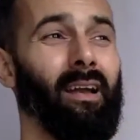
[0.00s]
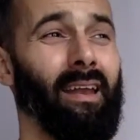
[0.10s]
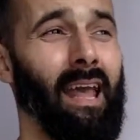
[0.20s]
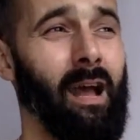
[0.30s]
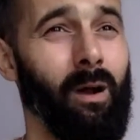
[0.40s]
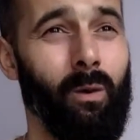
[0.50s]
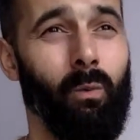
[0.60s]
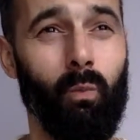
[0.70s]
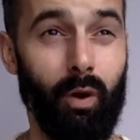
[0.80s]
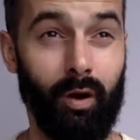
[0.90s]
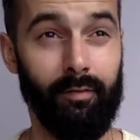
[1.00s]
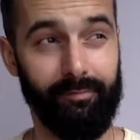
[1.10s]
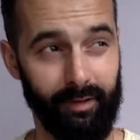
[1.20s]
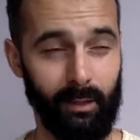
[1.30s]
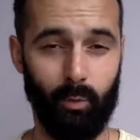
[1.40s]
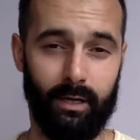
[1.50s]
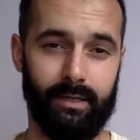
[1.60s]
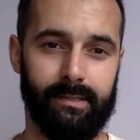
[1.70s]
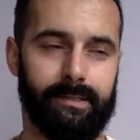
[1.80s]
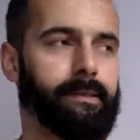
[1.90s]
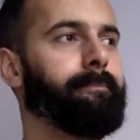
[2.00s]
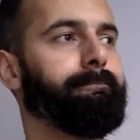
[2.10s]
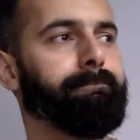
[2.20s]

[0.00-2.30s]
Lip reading: Now, what are filler words?